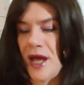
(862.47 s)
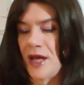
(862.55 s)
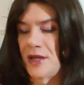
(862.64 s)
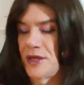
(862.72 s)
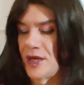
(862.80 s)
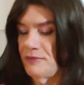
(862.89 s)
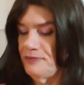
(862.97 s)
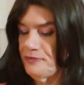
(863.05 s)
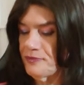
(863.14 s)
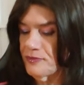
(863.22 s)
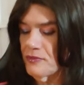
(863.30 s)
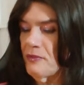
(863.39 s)

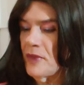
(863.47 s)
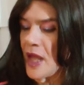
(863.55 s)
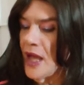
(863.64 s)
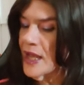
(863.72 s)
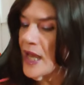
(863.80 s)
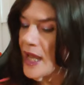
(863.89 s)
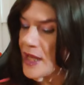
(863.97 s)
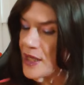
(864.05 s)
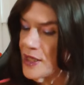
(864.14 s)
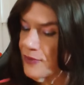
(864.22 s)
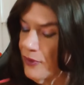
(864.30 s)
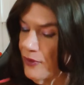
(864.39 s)
And
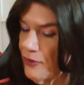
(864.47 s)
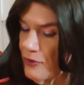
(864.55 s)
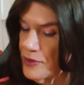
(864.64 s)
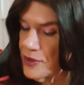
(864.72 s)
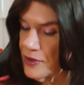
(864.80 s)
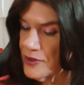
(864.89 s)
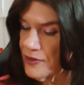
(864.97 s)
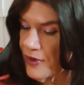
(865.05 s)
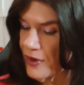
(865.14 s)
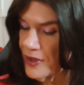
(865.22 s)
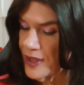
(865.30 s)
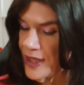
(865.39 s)
again, it's full of all sorts
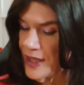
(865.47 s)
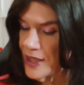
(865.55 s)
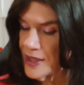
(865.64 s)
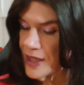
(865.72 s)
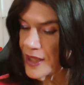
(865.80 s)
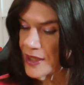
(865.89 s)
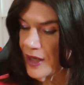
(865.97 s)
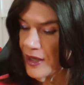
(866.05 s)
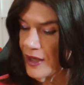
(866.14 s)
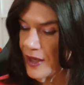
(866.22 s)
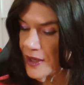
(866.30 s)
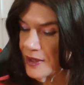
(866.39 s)
of hideous things. I
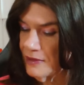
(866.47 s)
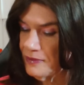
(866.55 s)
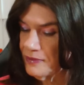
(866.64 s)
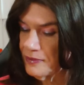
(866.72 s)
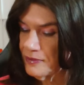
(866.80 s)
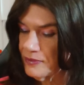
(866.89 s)
like